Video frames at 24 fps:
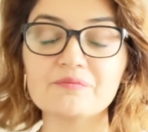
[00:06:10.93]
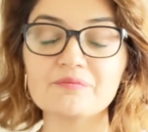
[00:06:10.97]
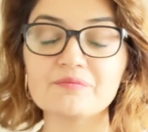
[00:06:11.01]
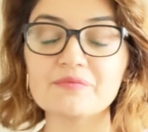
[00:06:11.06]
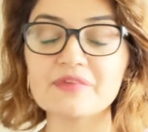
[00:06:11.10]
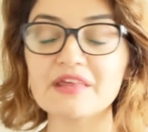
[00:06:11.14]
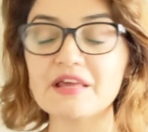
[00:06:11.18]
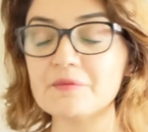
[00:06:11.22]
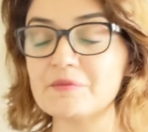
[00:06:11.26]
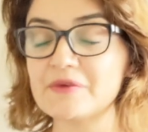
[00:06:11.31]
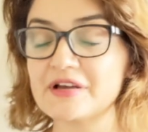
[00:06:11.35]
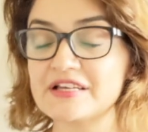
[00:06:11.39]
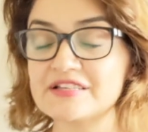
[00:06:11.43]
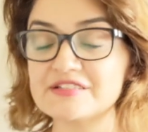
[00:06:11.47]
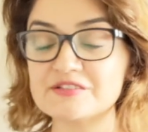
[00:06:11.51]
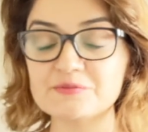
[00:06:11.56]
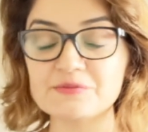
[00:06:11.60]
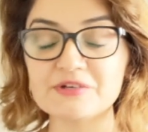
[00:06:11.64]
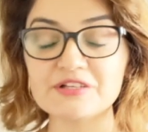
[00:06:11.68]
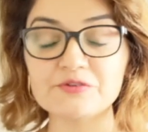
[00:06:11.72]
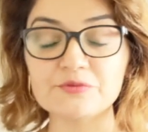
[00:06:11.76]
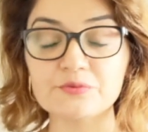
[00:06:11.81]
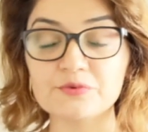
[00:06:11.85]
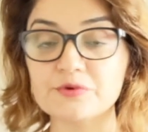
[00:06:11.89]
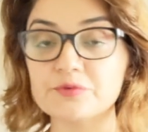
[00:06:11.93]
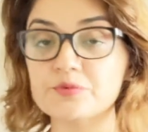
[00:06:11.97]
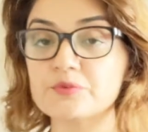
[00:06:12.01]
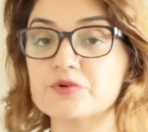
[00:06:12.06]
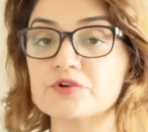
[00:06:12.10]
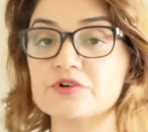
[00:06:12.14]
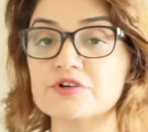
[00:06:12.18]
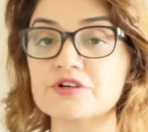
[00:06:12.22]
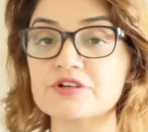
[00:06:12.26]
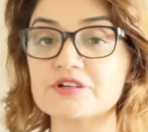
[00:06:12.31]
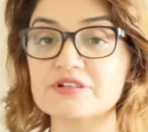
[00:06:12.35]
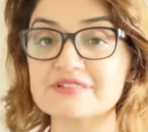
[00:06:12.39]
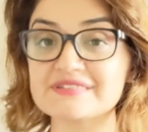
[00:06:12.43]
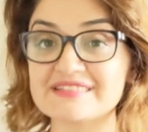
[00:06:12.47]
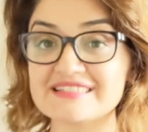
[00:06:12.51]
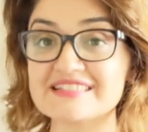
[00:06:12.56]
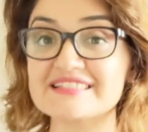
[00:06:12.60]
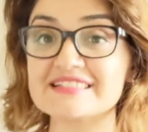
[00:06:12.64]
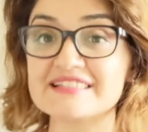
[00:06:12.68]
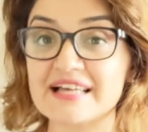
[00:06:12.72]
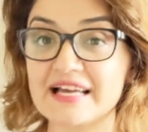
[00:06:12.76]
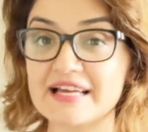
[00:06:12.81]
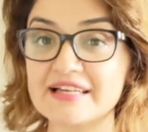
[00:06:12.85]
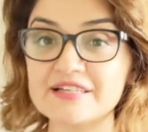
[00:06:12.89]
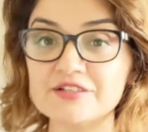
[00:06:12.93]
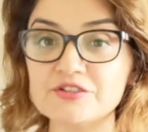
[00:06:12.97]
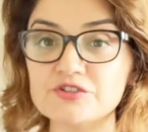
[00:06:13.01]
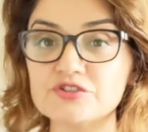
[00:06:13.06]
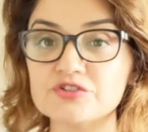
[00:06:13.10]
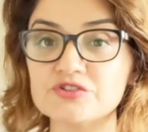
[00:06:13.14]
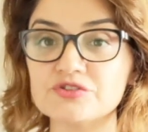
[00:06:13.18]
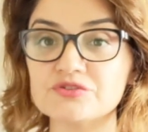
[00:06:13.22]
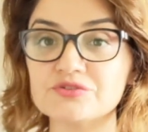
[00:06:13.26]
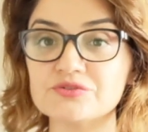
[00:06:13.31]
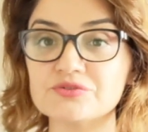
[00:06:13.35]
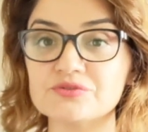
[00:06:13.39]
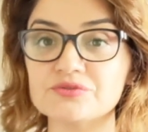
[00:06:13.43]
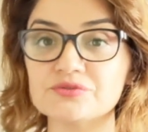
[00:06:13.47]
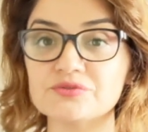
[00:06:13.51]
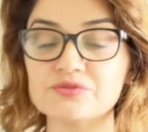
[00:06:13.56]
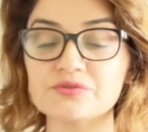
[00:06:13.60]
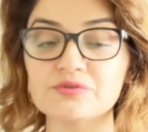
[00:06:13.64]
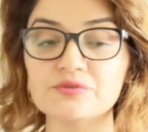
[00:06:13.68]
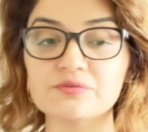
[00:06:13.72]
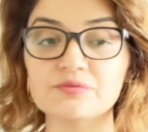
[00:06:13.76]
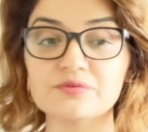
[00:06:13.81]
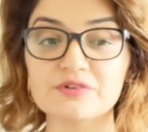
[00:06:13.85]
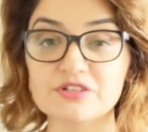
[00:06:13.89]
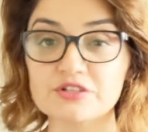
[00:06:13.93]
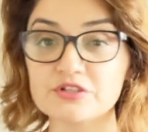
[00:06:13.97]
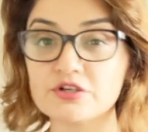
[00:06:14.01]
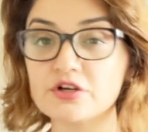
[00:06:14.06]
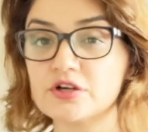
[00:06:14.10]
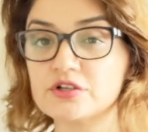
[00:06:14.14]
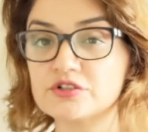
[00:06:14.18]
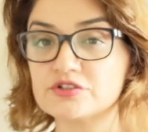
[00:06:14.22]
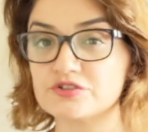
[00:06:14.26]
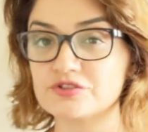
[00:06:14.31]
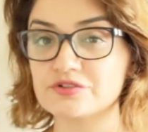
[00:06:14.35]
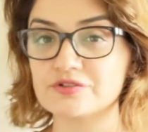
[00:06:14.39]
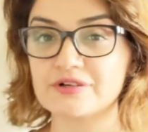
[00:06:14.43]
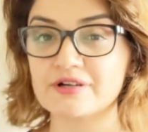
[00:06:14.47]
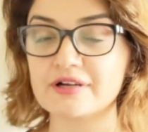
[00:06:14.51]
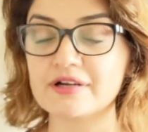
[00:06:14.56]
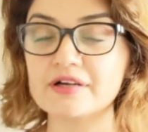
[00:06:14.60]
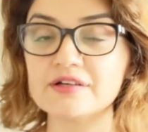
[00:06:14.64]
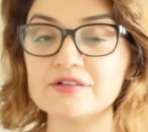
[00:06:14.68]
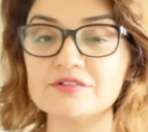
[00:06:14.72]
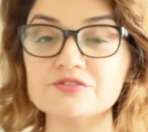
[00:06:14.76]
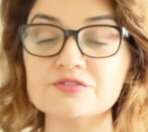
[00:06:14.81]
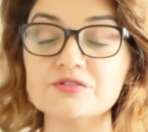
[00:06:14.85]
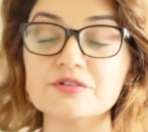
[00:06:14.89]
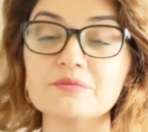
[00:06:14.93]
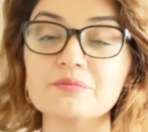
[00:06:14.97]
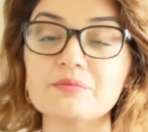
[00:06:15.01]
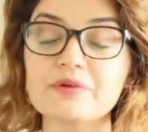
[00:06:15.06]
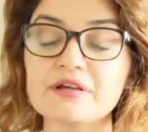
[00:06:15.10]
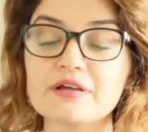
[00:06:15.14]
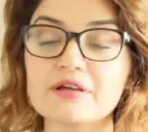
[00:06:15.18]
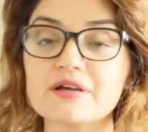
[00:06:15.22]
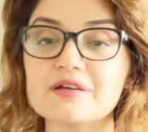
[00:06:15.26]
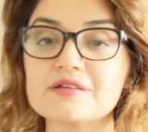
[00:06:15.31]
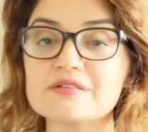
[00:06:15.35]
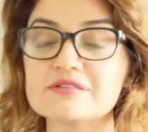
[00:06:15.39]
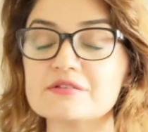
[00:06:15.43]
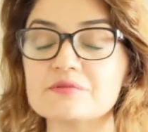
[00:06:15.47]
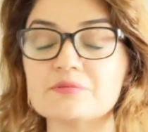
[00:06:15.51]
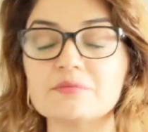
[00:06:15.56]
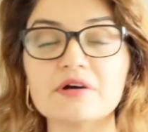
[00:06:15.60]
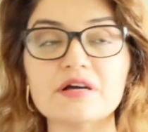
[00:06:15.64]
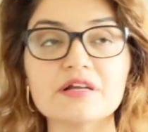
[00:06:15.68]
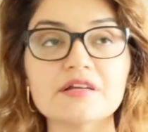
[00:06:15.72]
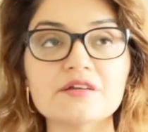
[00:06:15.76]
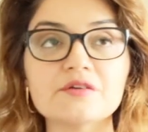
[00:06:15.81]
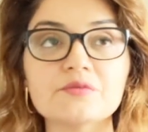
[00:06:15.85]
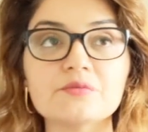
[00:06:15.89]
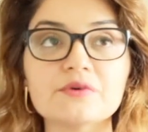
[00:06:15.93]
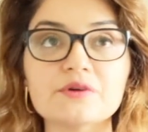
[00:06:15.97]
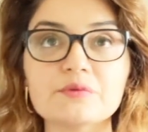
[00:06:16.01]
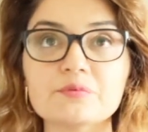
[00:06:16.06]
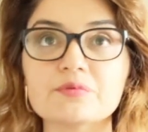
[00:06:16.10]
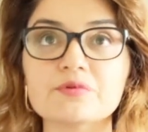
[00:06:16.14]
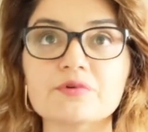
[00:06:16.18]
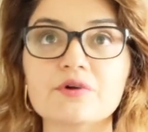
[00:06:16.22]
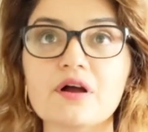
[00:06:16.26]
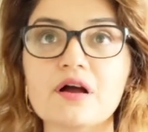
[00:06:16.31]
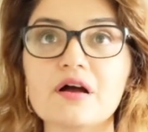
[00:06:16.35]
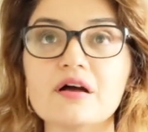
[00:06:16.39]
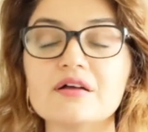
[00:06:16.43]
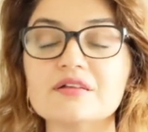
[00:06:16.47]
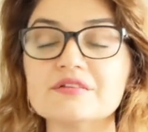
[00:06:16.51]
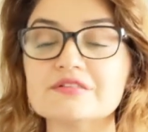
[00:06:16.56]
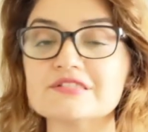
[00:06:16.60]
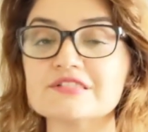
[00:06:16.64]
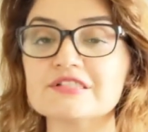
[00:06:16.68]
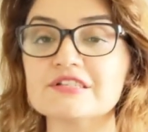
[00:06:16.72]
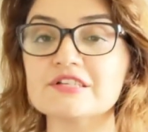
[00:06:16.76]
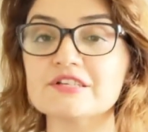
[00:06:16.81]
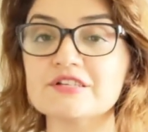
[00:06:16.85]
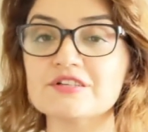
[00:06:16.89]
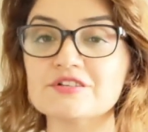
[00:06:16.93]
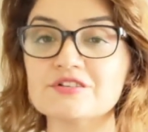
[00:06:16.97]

me and my husband, we were deciding to return to our country because the money we brought